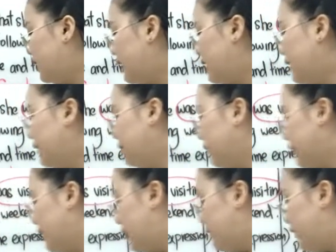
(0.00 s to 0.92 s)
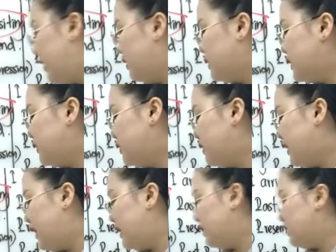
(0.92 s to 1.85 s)
here, we also
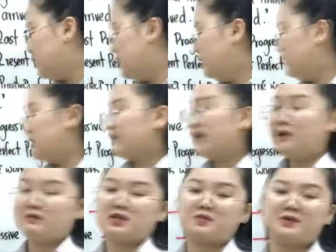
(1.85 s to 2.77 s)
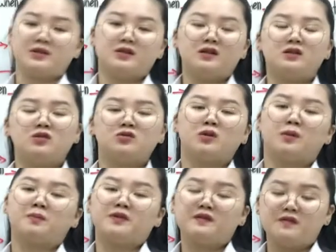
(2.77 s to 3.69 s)
changed to the time expression to the
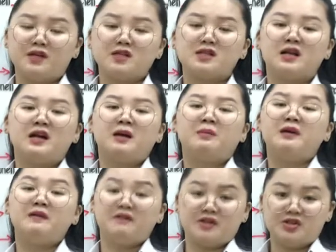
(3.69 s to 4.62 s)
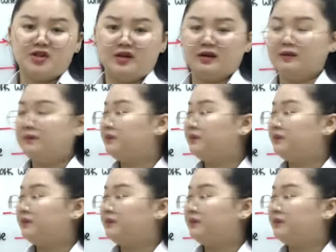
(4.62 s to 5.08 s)
previous year.